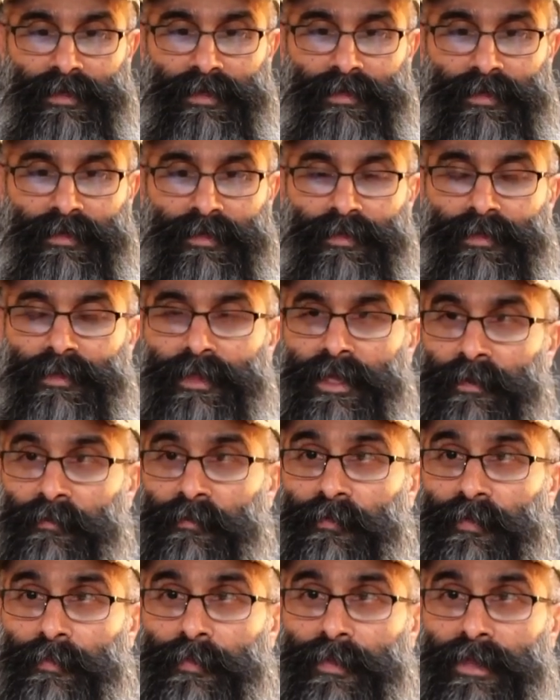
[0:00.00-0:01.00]
then
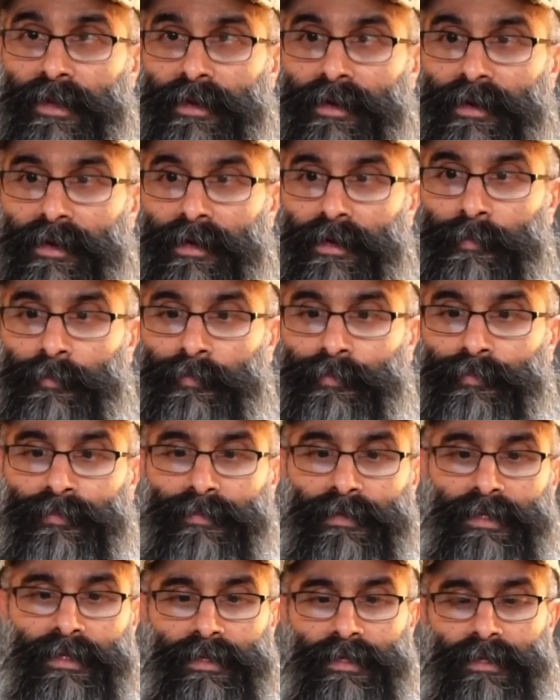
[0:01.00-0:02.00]
from there,
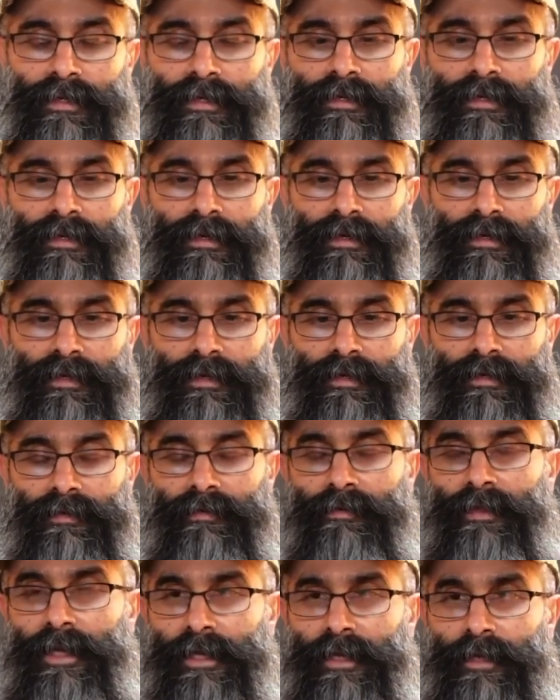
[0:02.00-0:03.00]

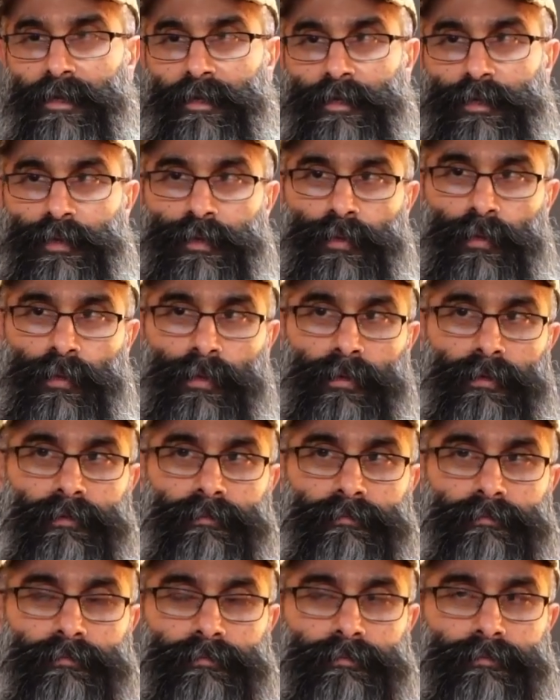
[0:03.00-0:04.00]
that can control
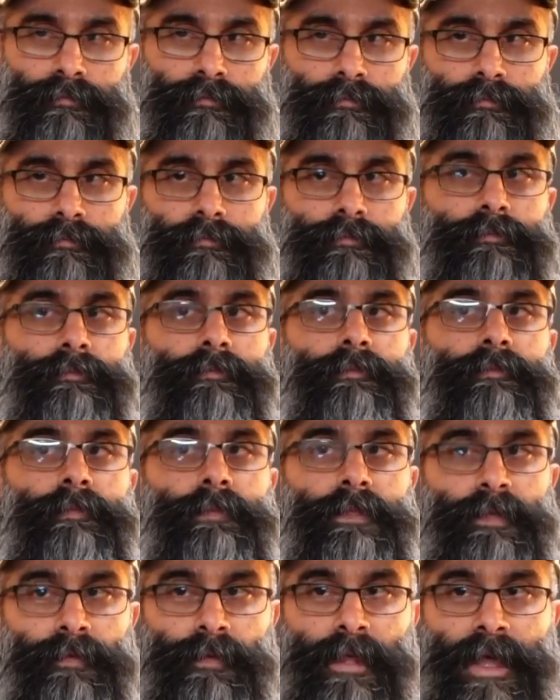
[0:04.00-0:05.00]

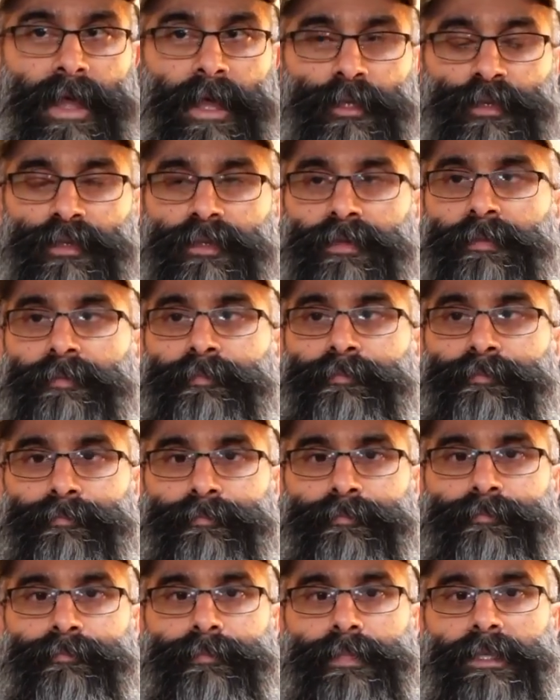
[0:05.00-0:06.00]
the flash.
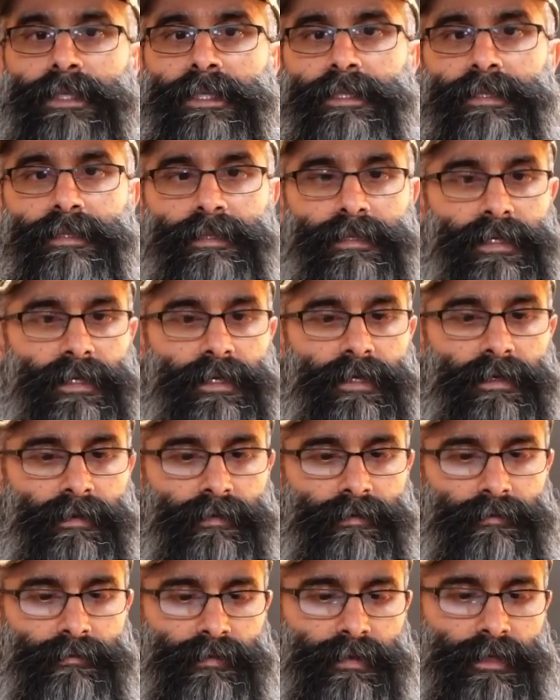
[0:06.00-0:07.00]
But,
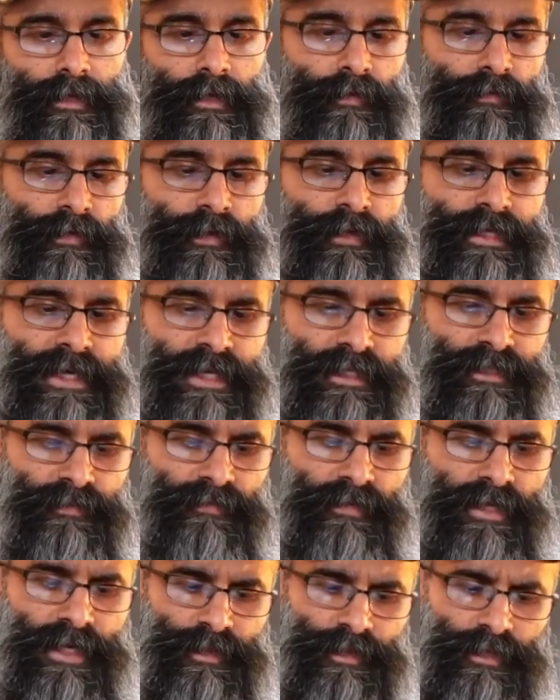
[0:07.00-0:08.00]
you know, if you attach the
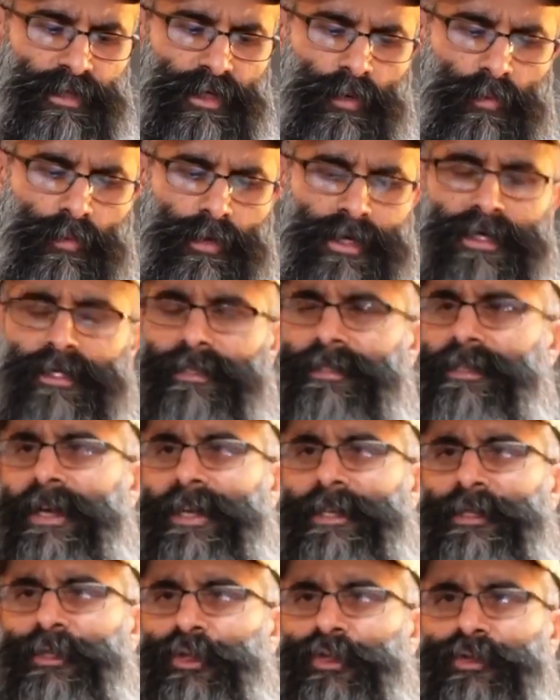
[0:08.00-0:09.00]
flash here, where do you
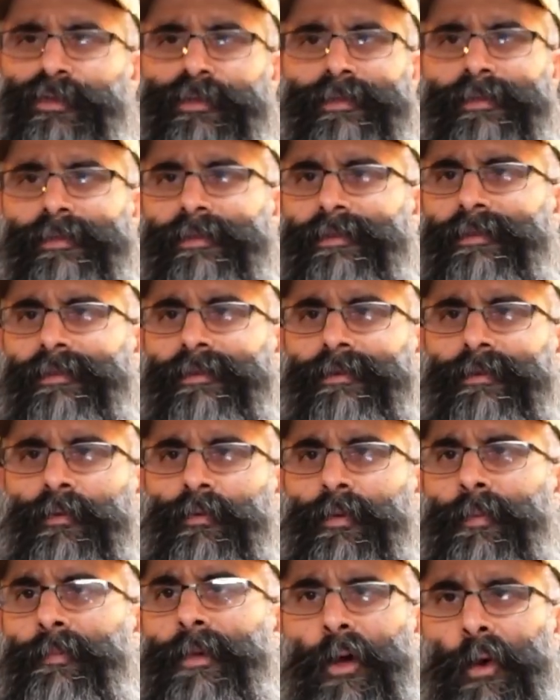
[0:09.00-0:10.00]
attach the
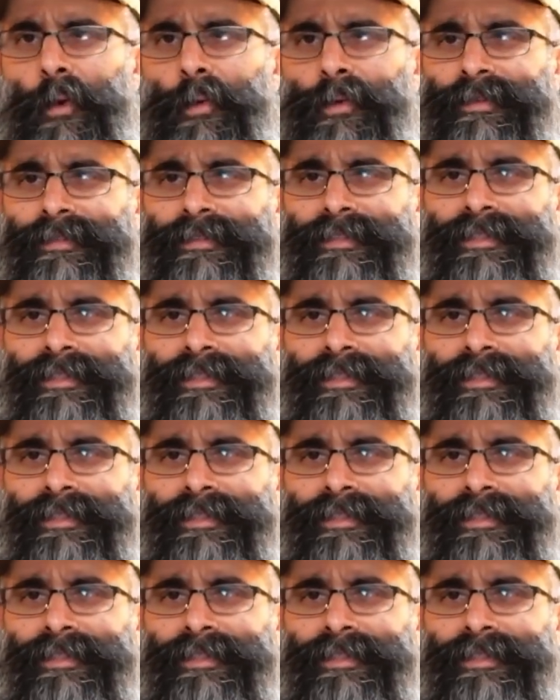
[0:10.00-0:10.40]
remote?